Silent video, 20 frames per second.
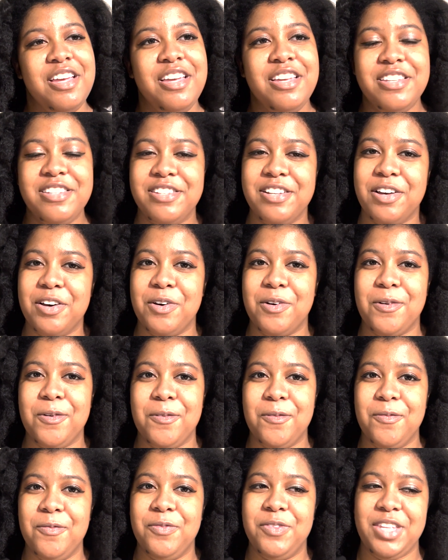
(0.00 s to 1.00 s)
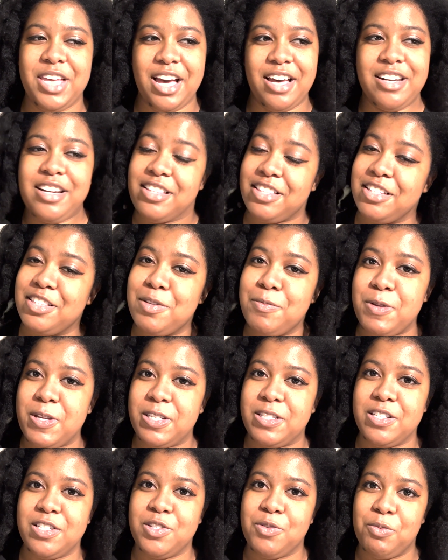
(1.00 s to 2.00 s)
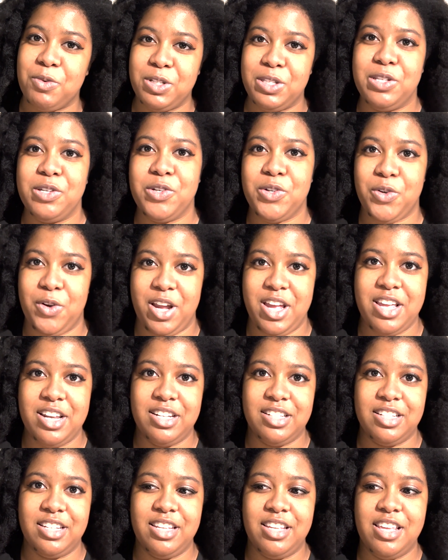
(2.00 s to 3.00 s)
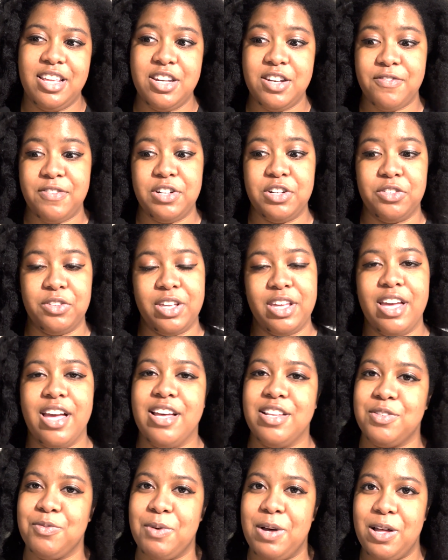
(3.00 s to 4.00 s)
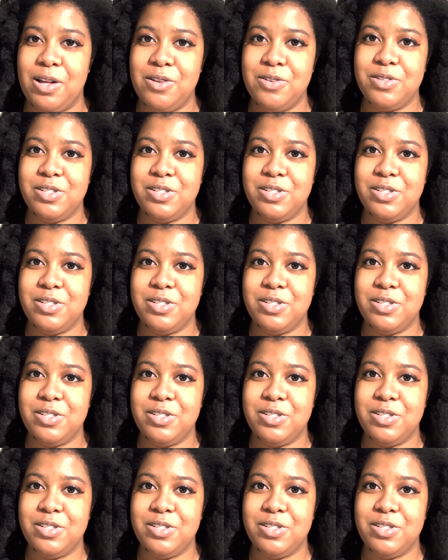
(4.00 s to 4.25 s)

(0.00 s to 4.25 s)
So yeah, and I think the pieces would look great individually as well.